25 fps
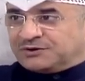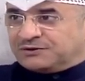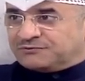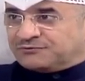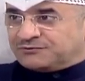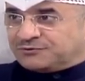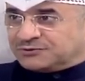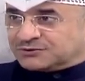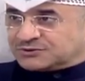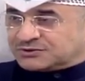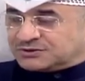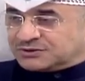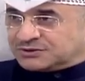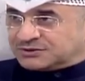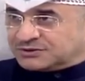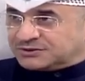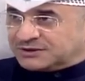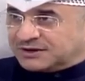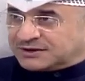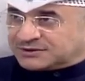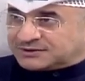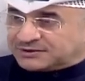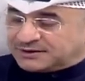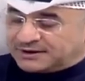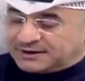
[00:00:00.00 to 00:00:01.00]
Unfortunately,
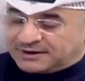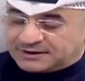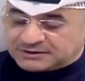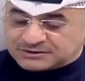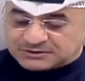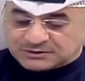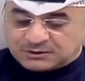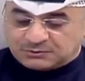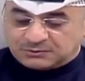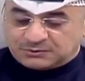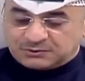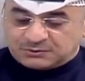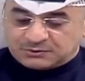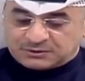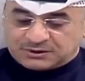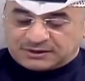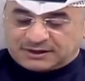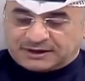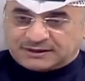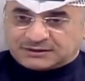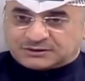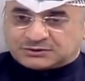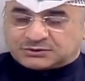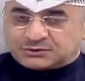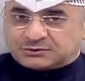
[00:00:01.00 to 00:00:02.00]
Dr. Aysha, we would
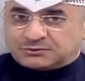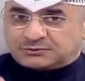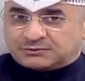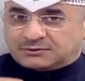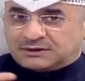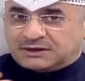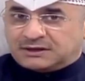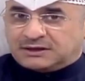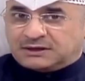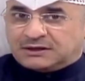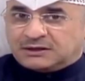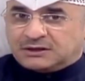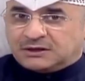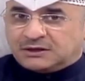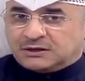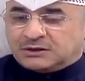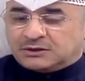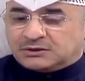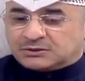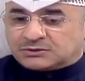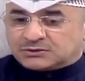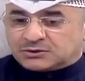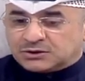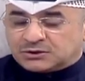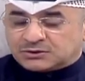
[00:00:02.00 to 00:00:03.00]
like to really
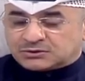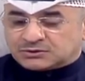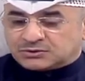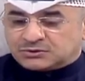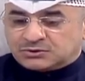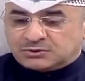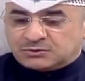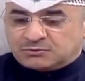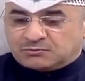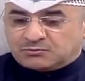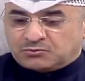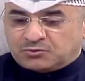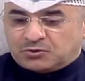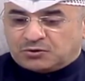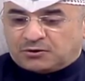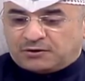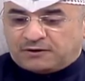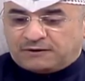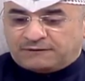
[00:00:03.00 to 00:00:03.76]
talk to you more.